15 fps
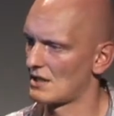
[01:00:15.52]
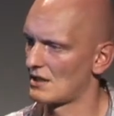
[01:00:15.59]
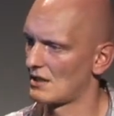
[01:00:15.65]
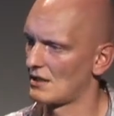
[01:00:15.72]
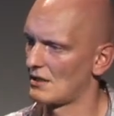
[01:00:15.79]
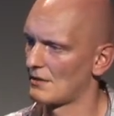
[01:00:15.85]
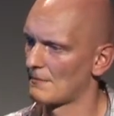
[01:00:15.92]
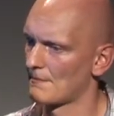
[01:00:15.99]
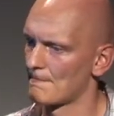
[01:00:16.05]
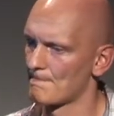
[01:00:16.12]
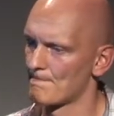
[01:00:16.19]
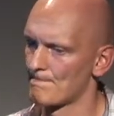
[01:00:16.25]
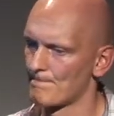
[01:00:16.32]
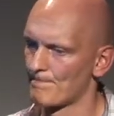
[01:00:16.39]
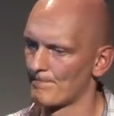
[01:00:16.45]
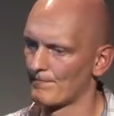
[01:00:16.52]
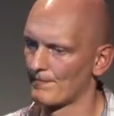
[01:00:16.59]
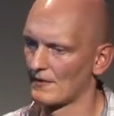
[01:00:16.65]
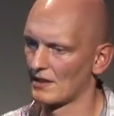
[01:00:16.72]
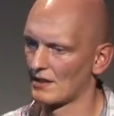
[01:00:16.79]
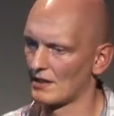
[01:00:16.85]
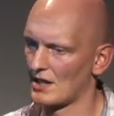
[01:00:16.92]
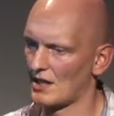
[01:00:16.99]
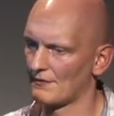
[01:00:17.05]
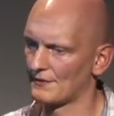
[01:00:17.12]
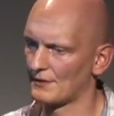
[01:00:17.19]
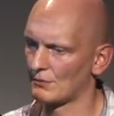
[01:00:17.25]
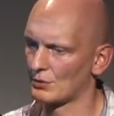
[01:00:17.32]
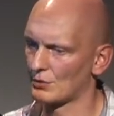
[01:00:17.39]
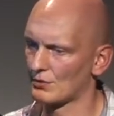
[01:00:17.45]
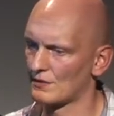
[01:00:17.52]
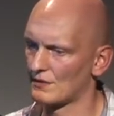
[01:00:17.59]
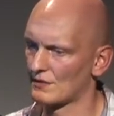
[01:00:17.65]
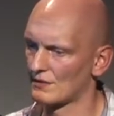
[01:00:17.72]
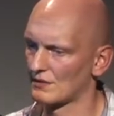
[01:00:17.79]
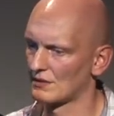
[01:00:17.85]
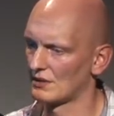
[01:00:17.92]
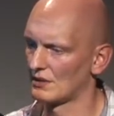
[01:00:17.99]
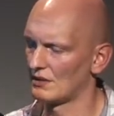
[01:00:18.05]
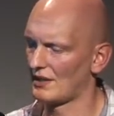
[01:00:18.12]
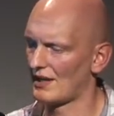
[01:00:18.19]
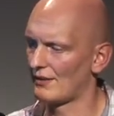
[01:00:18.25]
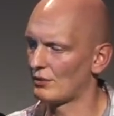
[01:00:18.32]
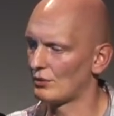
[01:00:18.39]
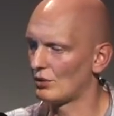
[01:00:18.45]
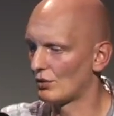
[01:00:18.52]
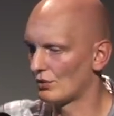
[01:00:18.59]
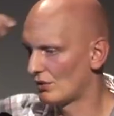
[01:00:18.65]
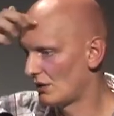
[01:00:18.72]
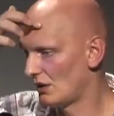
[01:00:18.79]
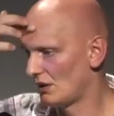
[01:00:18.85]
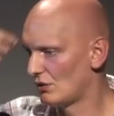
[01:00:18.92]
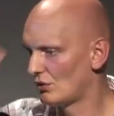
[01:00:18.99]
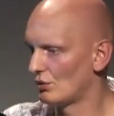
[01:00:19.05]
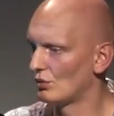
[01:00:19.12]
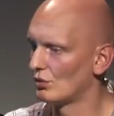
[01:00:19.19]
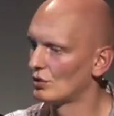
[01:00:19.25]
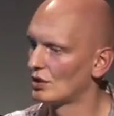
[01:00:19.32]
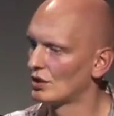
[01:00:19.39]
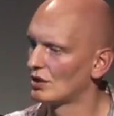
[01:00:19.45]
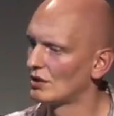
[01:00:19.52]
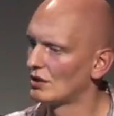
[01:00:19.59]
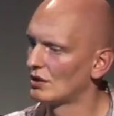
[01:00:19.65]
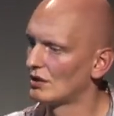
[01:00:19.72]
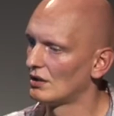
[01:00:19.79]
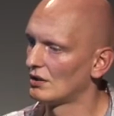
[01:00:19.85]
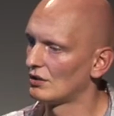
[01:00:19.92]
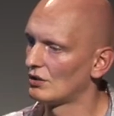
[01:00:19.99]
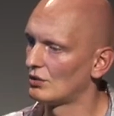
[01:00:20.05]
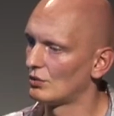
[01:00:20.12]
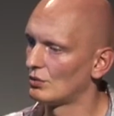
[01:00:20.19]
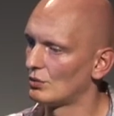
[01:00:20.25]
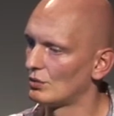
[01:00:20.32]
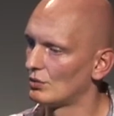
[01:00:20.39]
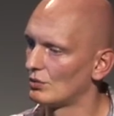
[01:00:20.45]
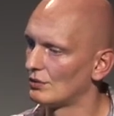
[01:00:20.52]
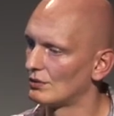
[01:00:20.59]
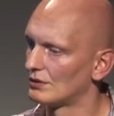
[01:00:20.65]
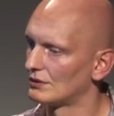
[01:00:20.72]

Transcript: okay afterwards now you don't need to to